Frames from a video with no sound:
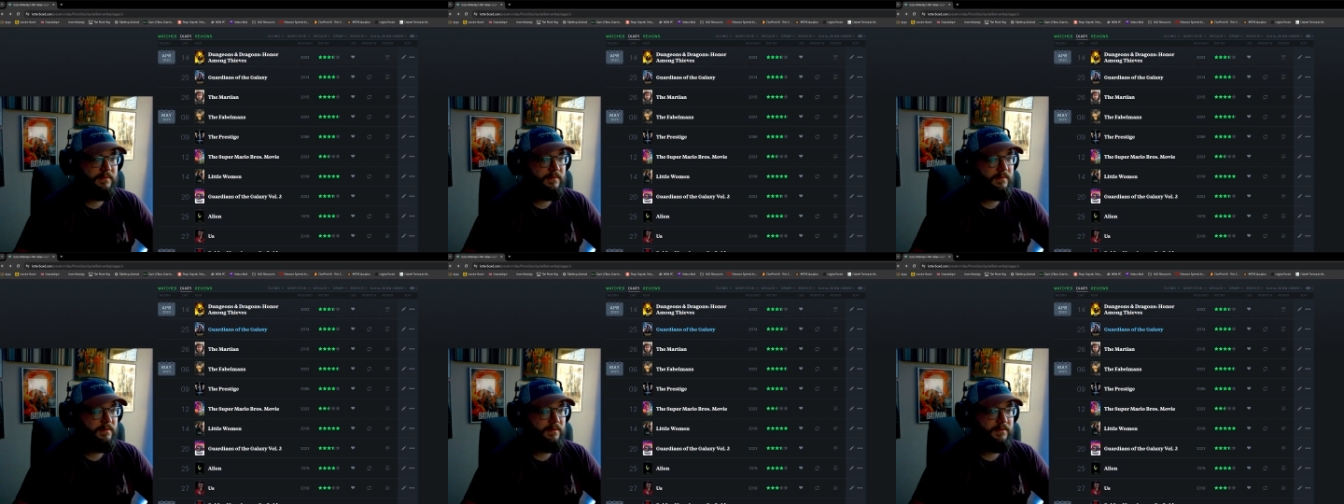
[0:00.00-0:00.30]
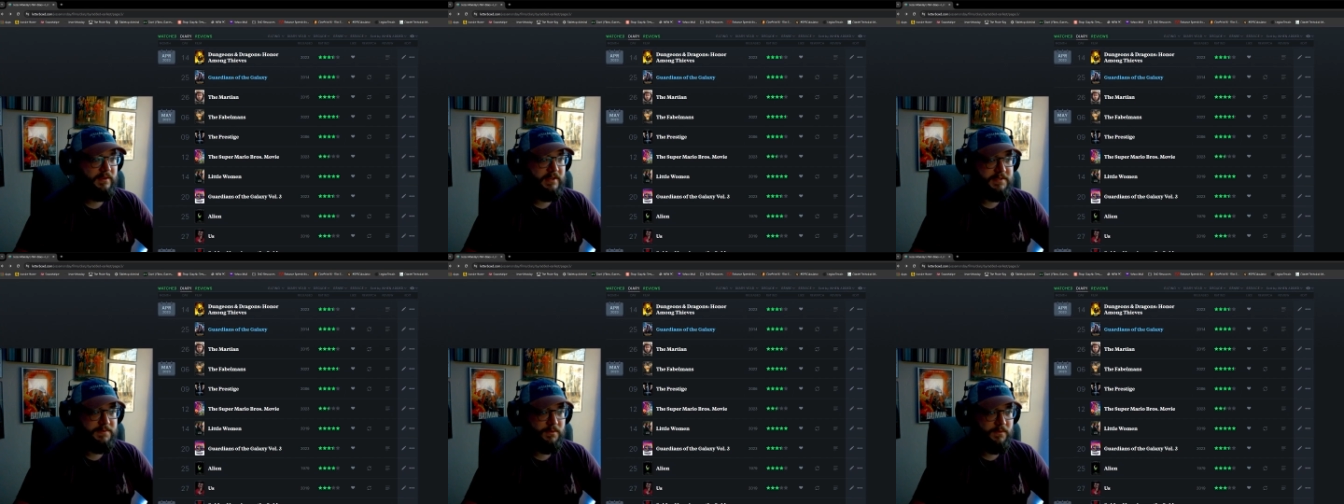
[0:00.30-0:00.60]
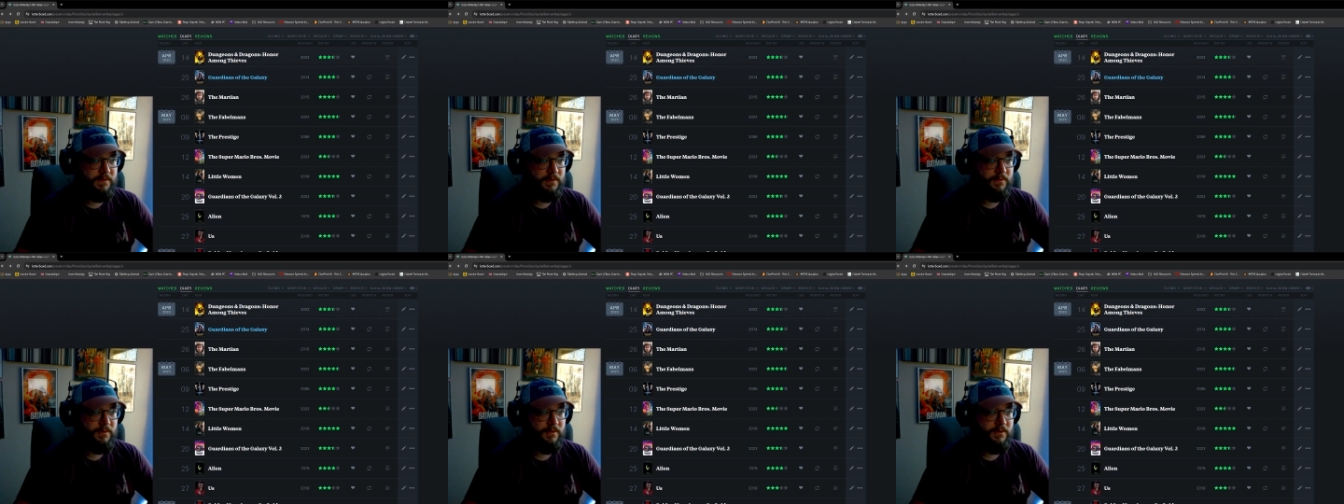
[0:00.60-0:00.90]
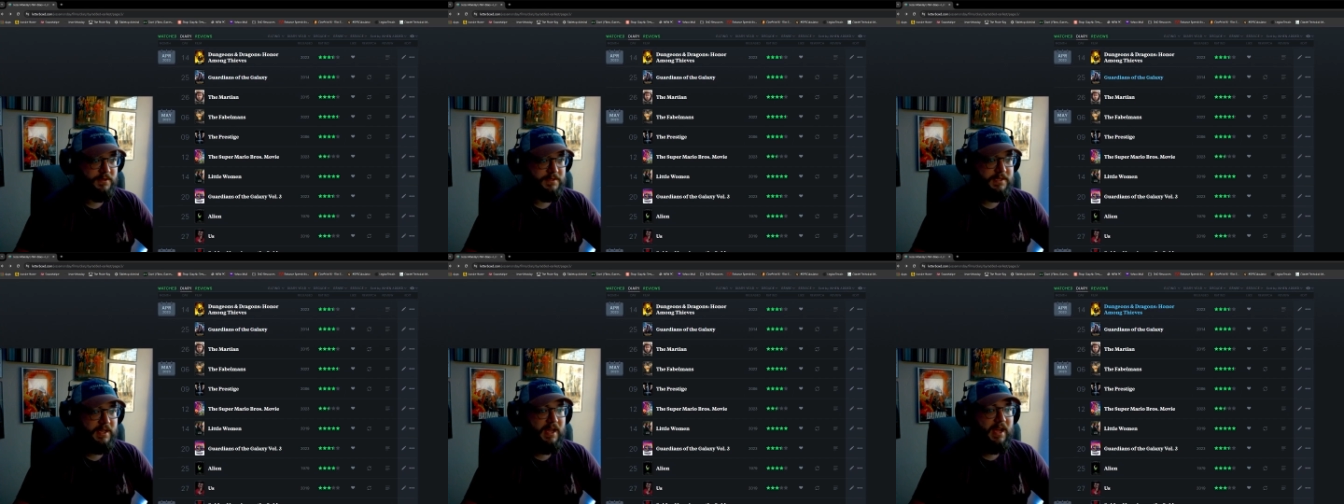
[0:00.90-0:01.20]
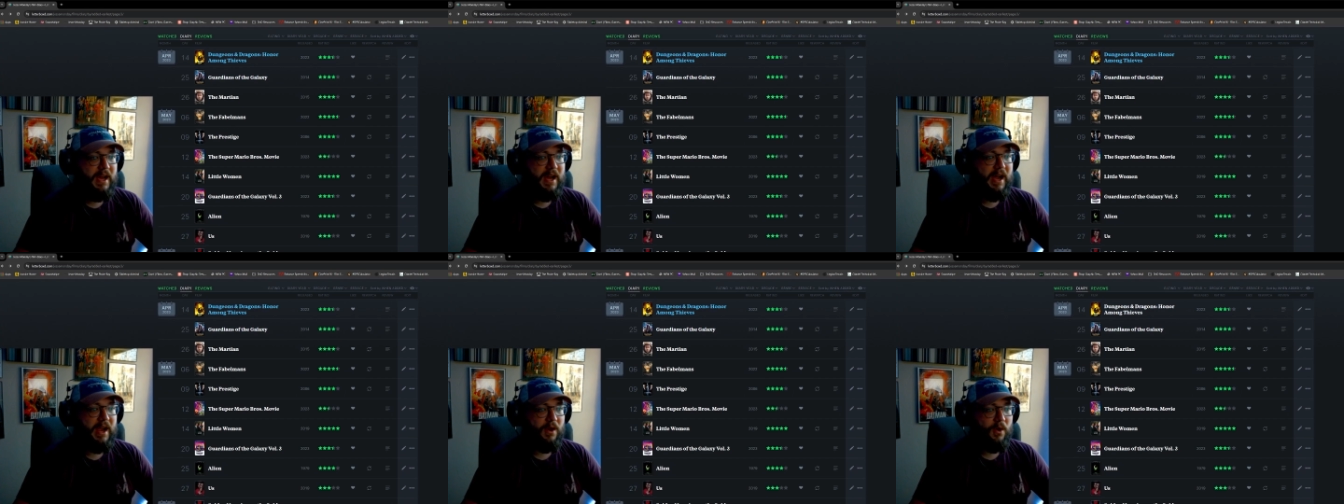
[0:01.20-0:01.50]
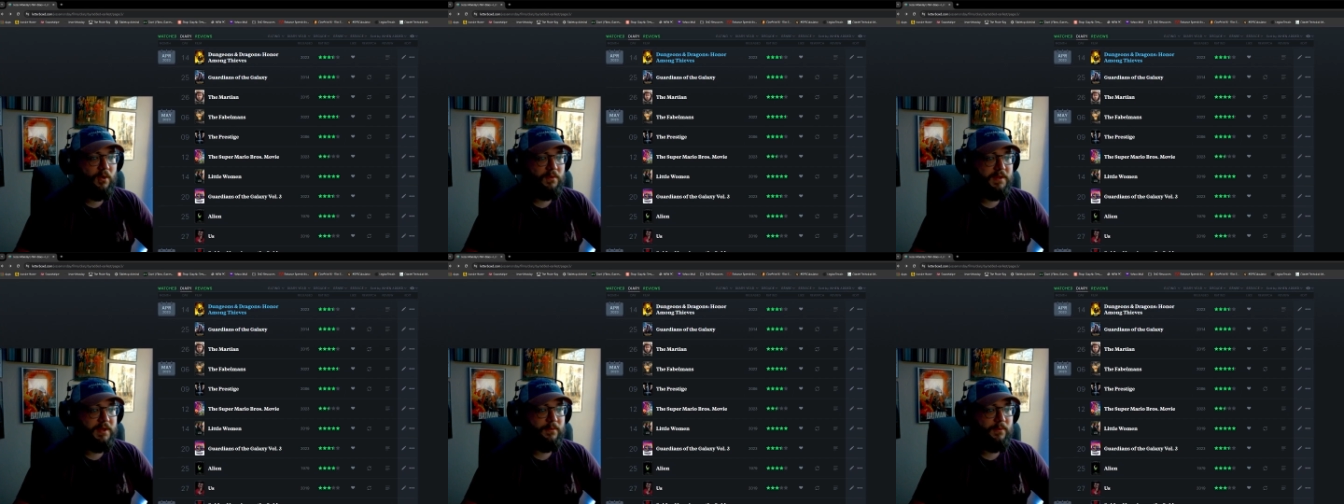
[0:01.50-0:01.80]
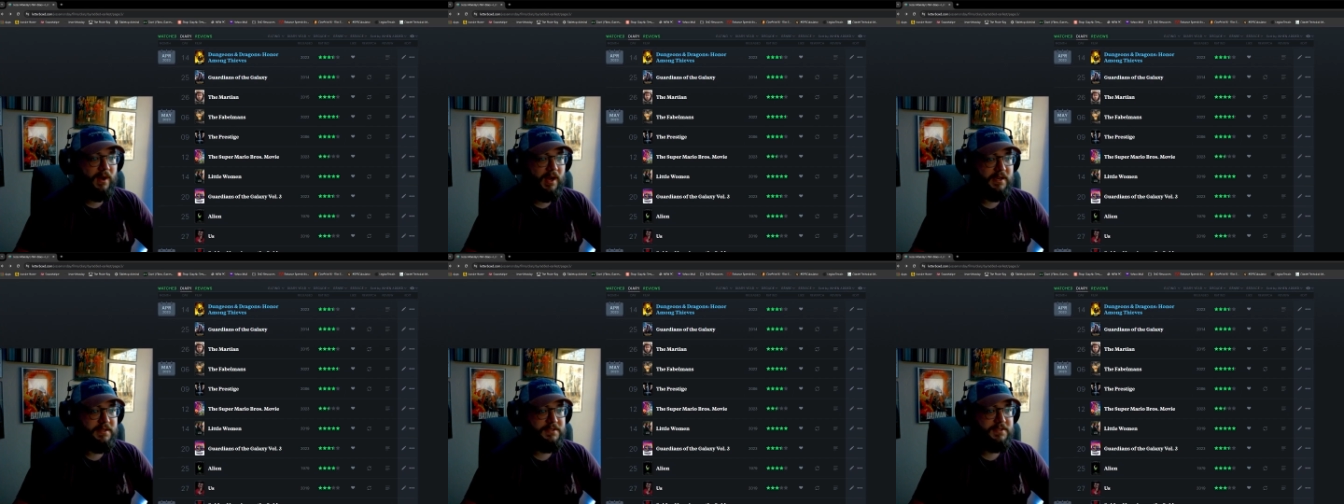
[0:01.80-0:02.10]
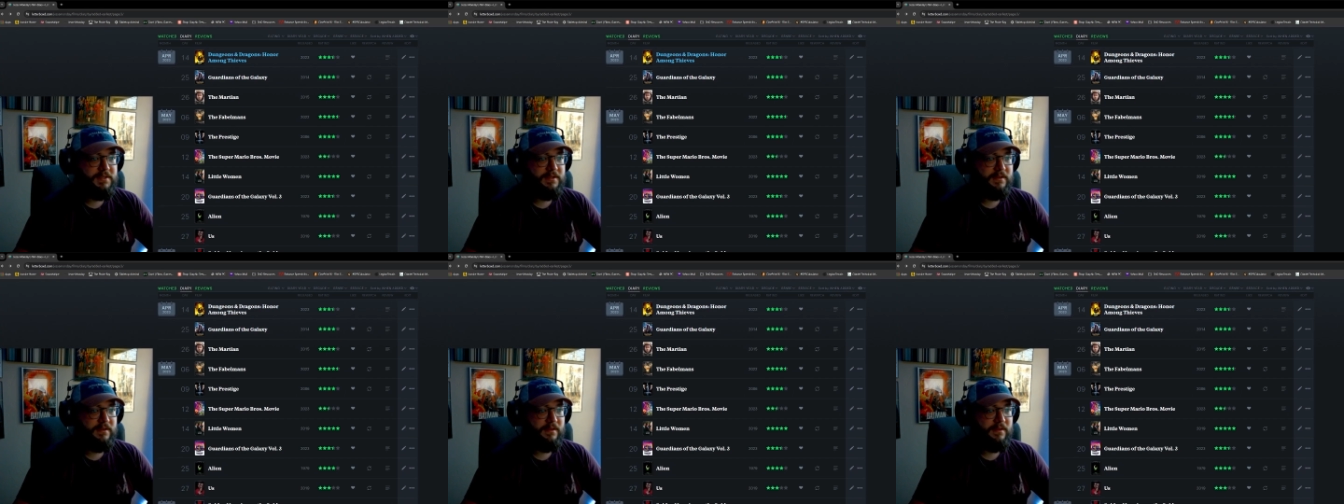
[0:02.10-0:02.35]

This movie rules. I only watched